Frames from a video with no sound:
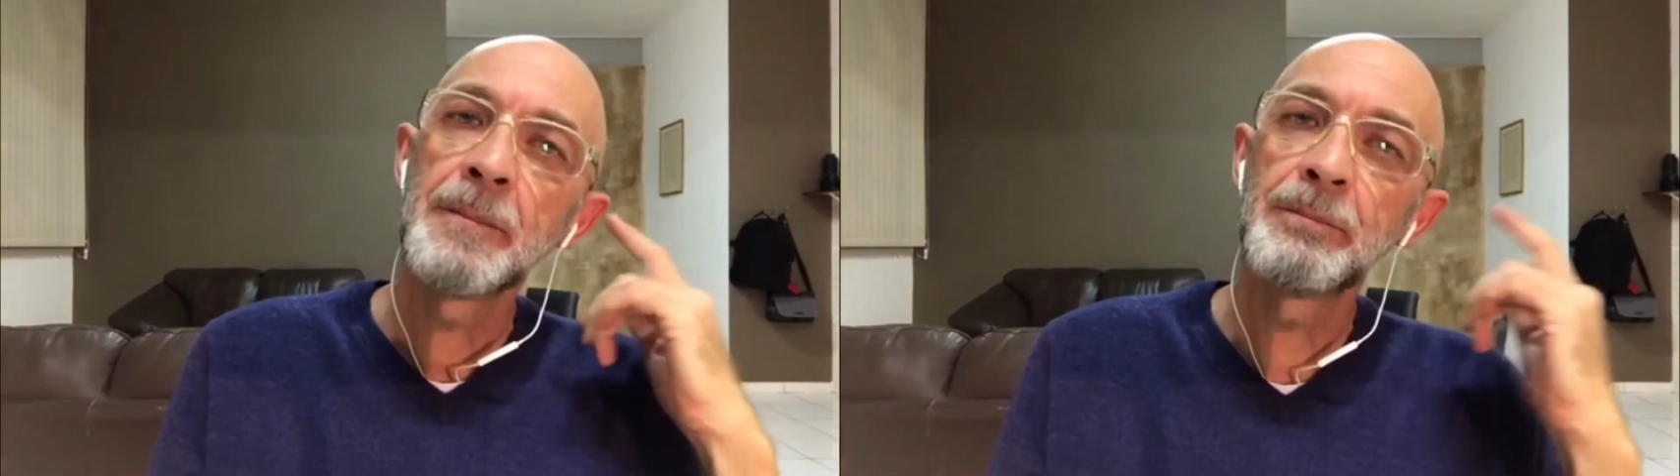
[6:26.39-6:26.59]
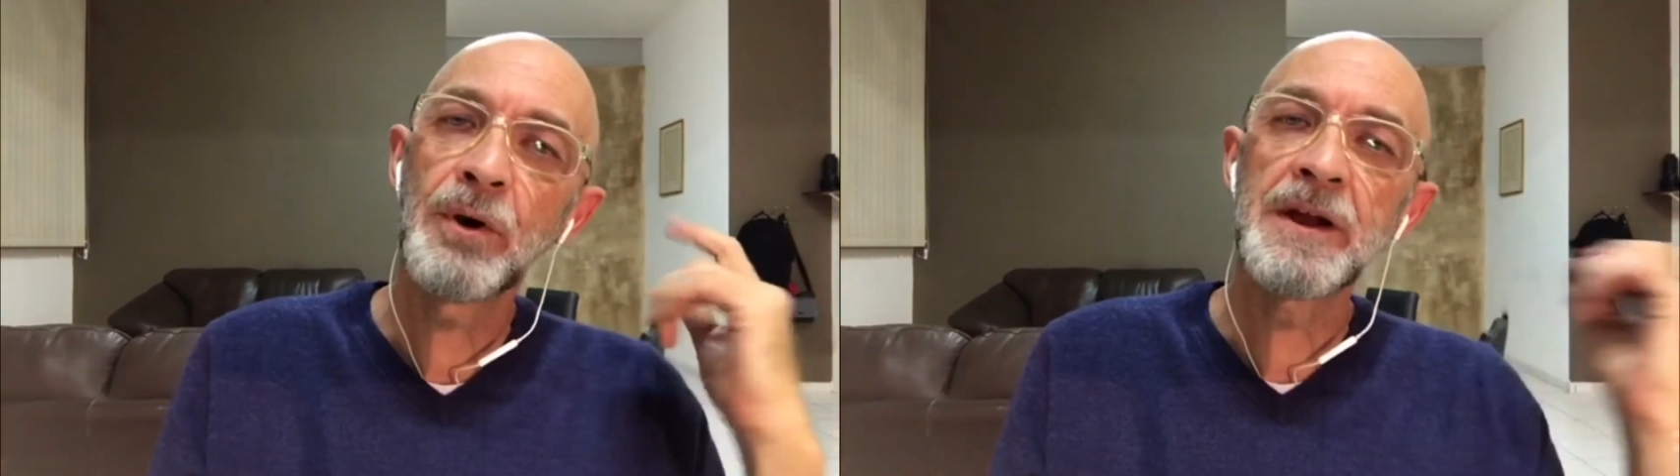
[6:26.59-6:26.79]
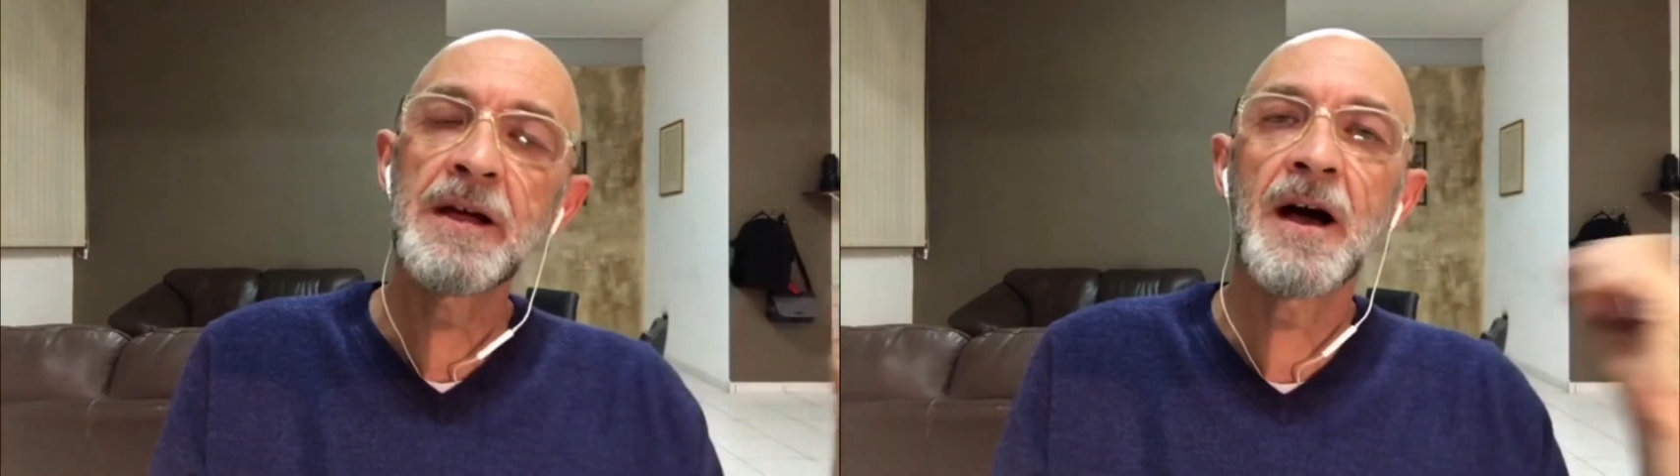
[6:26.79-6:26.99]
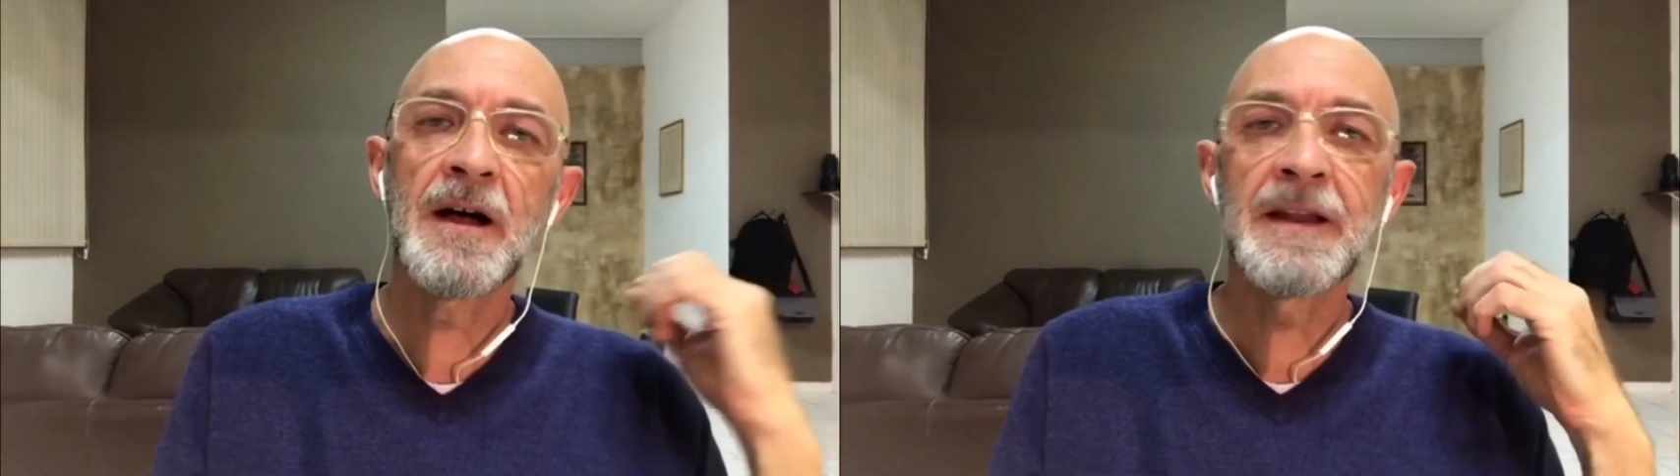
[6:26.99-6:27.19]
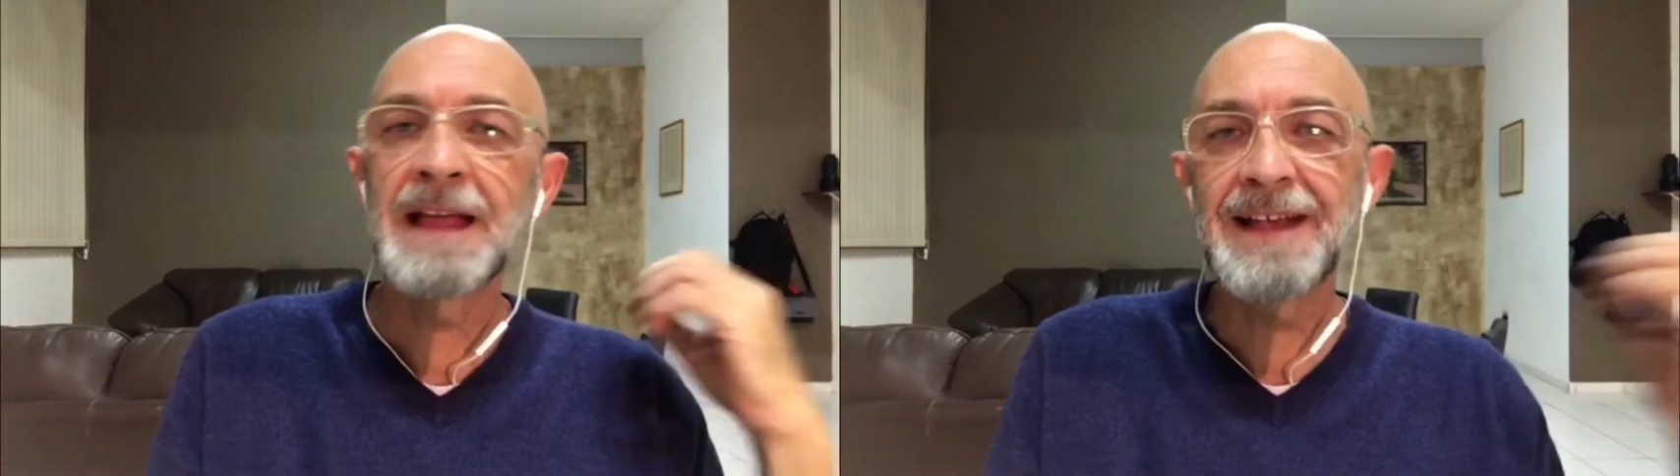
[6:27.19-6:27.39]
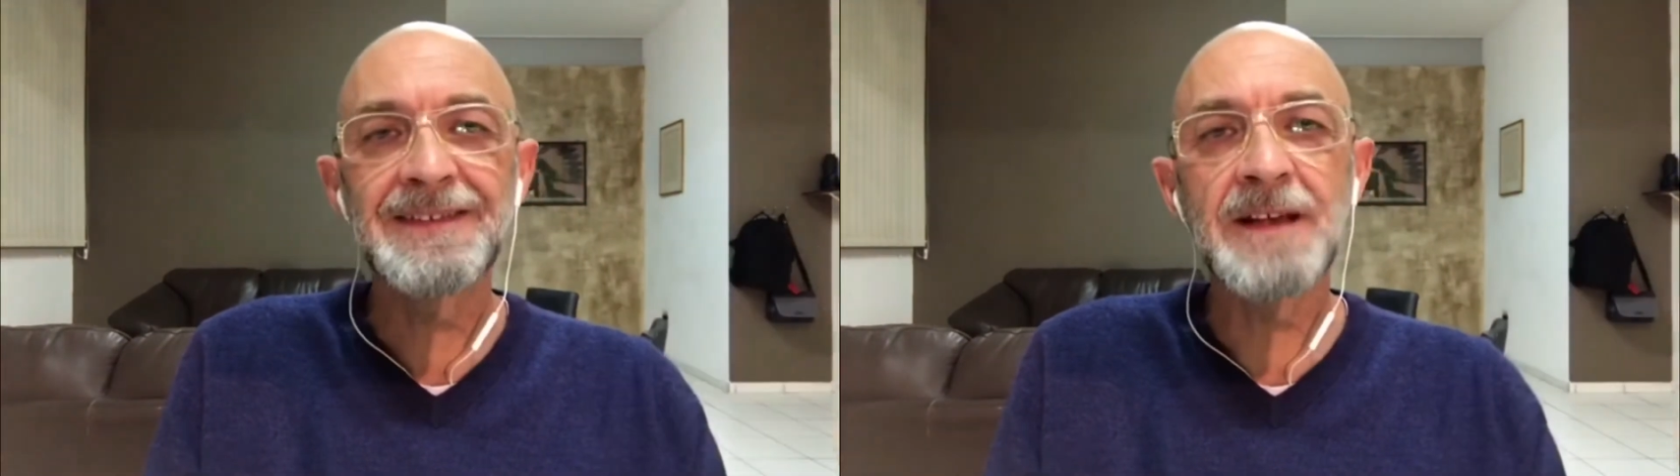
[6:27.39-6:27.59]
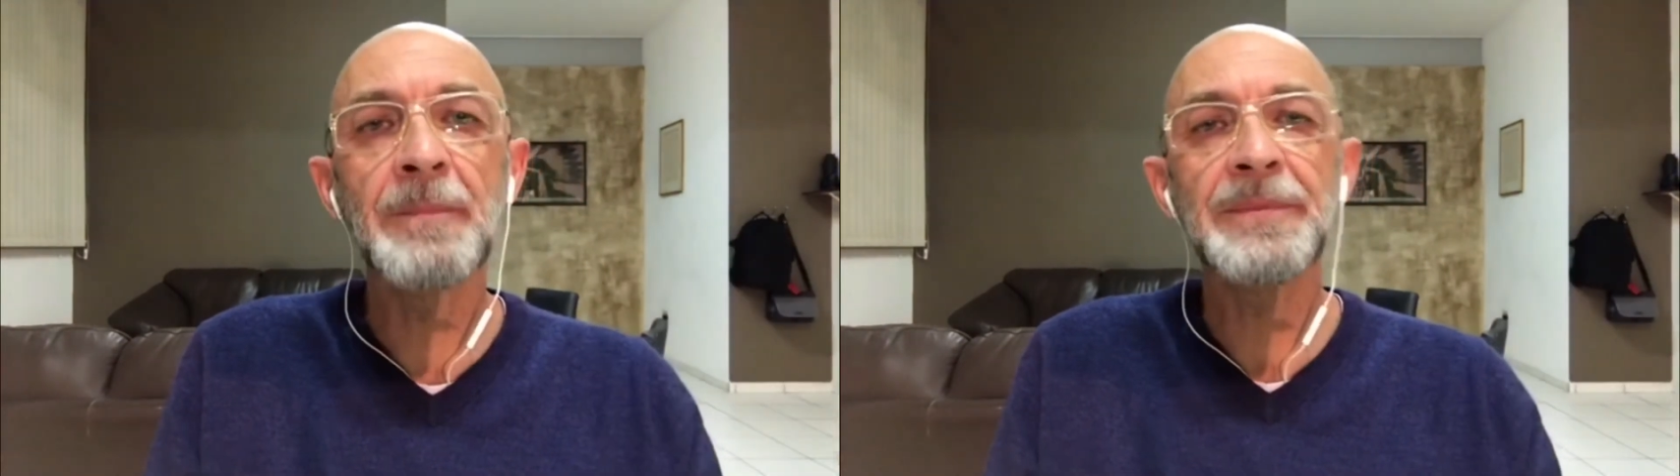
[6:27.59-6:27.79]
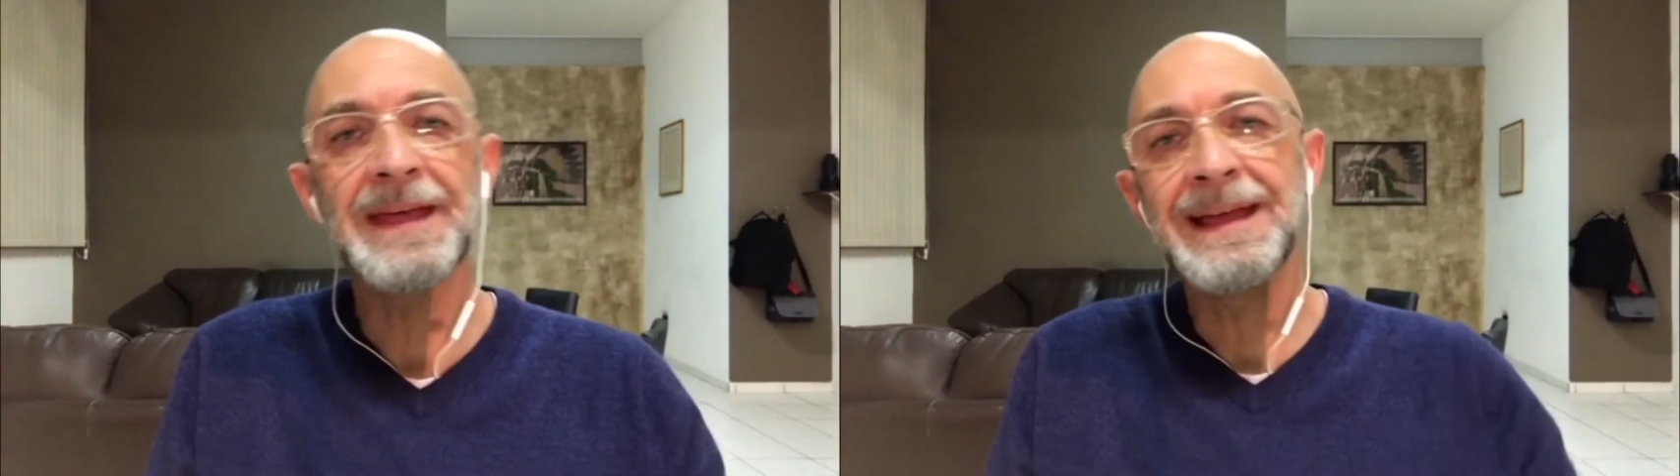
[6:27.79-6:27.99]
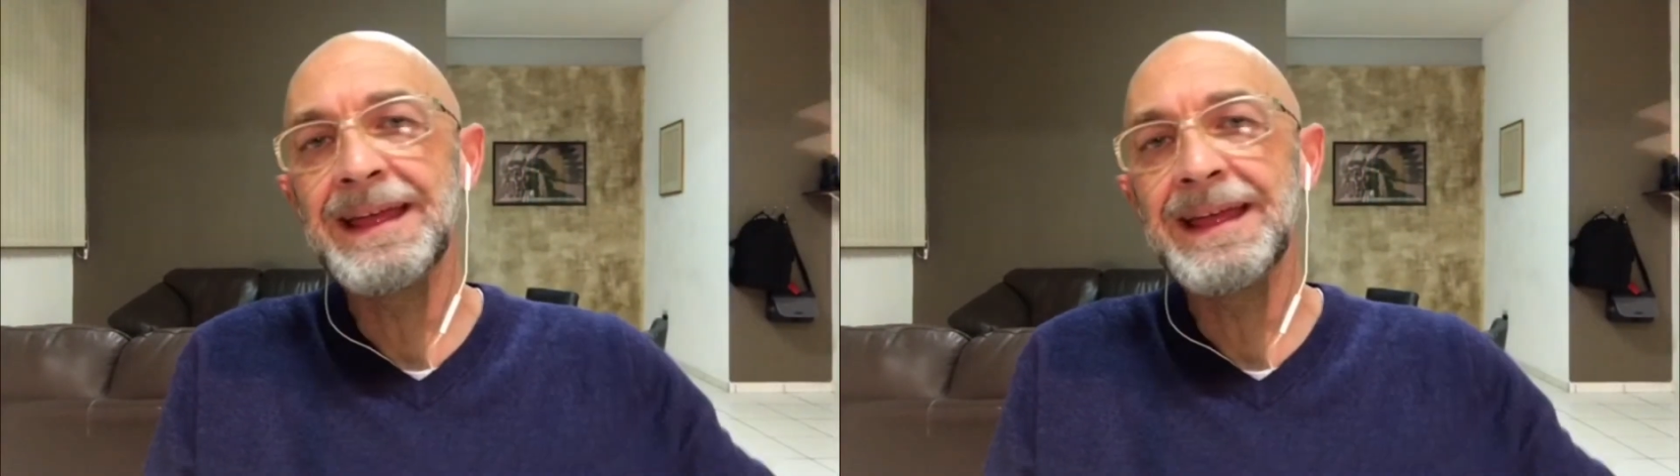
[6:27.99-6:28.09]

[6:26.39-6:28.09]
putting on something